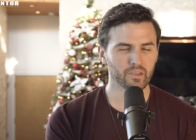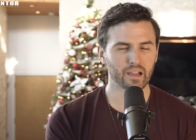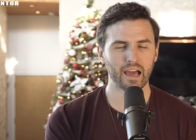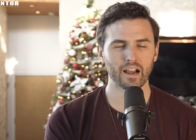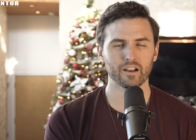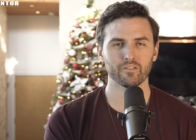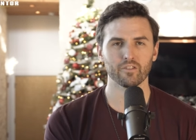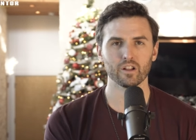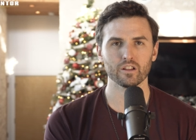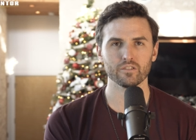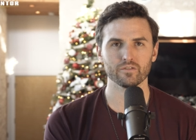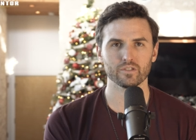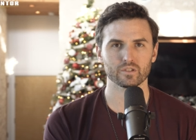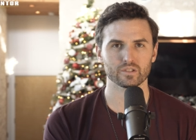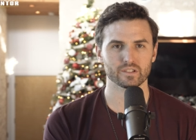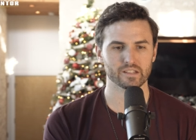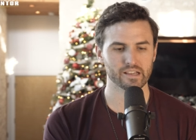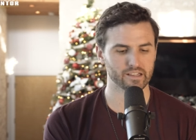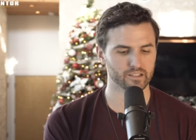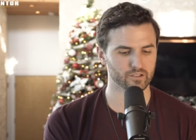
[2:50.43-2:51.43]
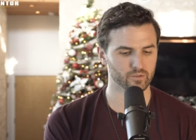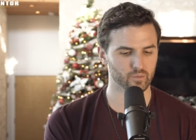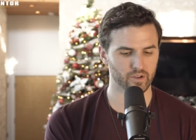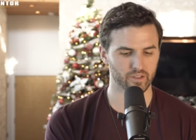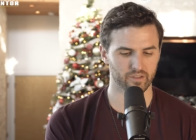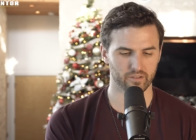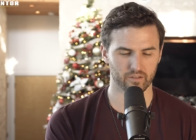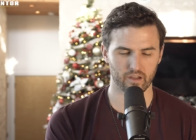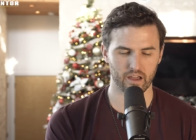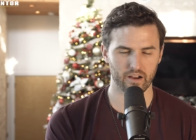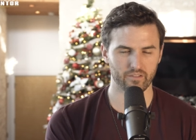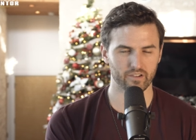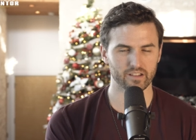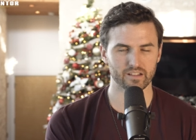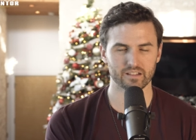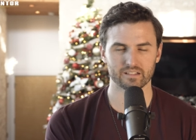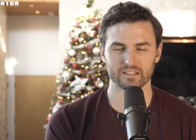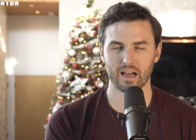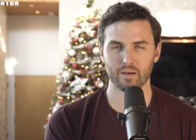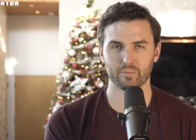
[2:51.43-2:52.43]
out of all of those things, with
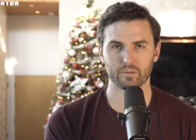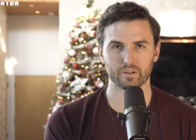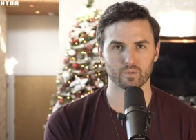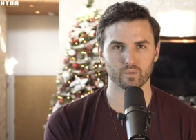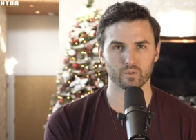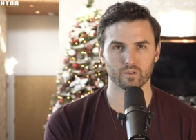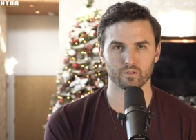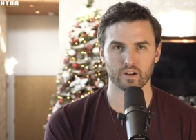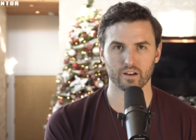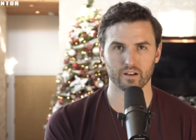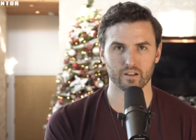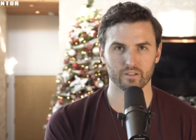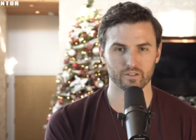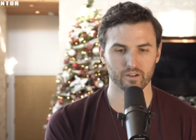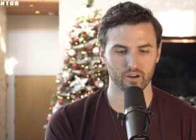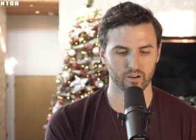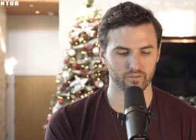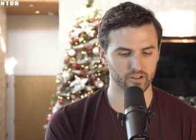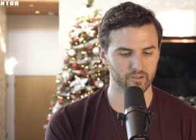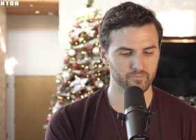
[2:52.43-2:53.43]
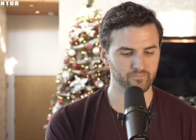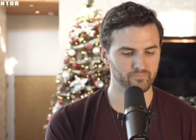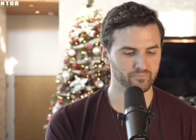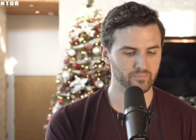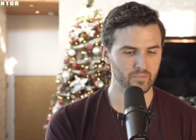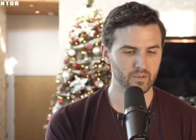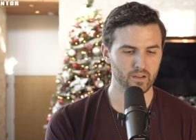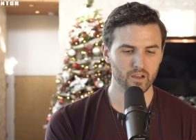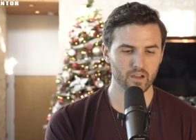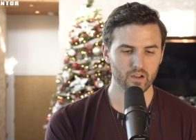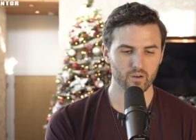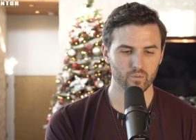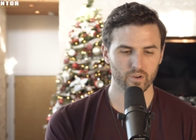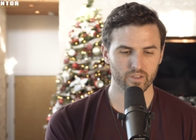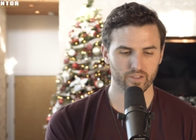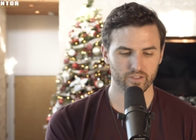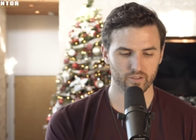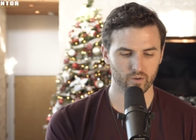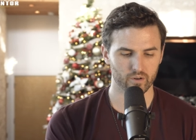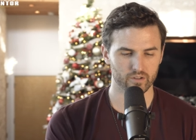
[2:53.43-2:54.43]
everything that's happening in the world right now with COVID,
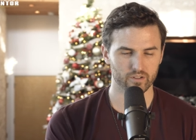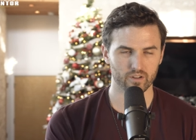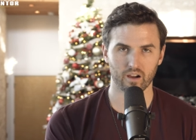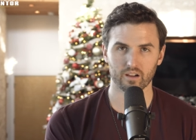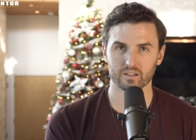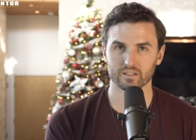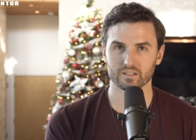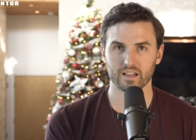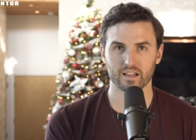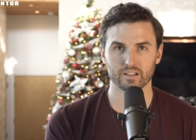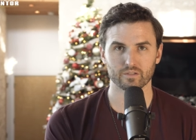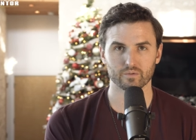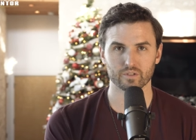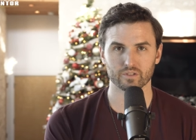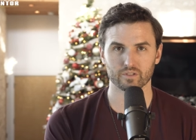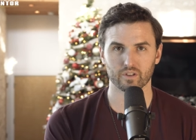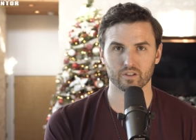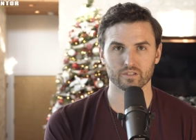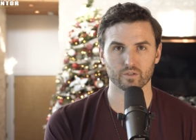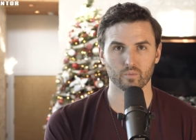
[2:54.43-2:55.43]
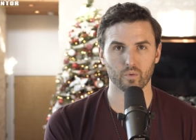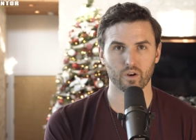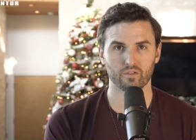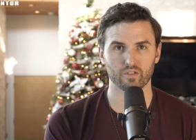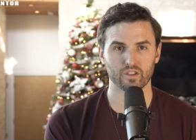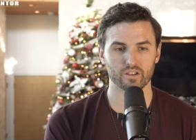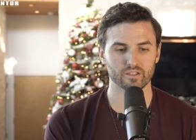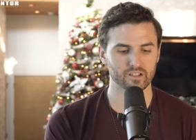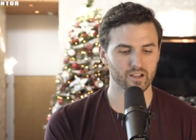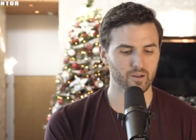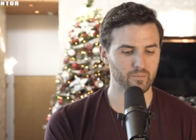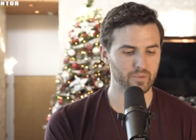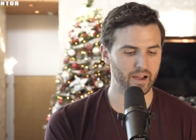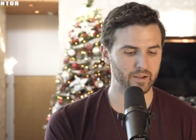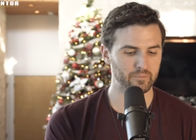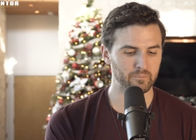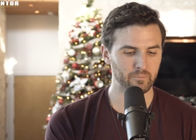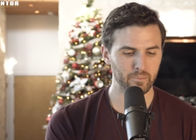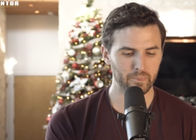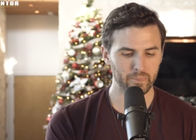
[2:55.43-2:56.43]
with your dog's test results and waiting for those to come
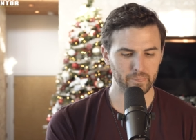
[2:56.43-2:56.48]
back,